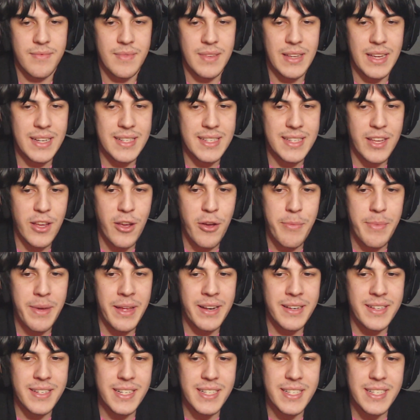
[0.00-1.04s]
It's
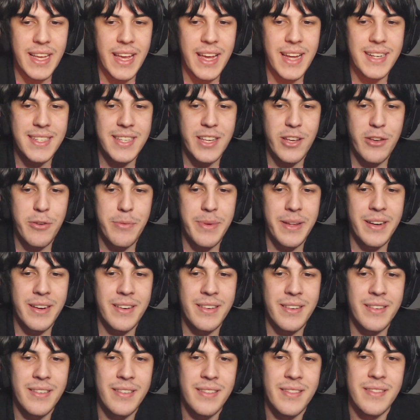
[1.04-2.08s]
human. Just say it's
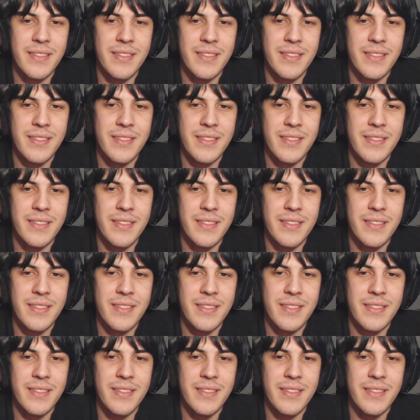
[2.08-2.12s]
human.